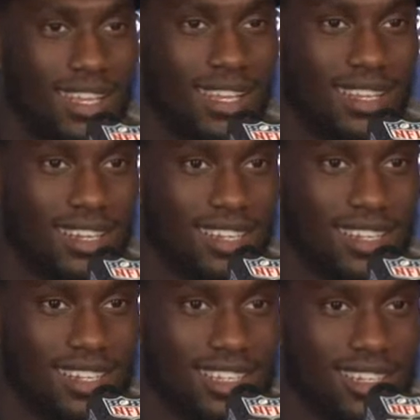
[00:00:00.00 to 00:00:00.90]

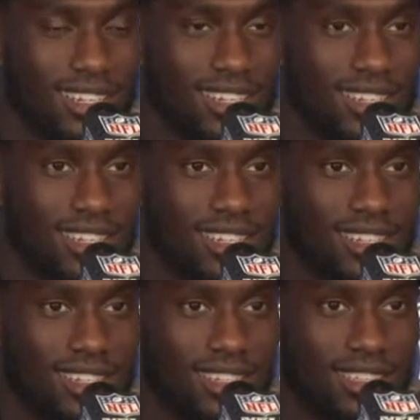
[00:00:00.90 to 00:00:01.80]

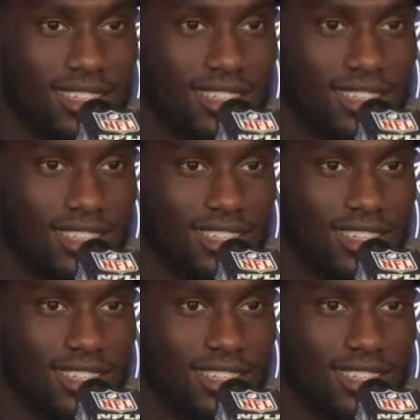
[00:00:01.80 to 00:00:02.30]
Nothing is said.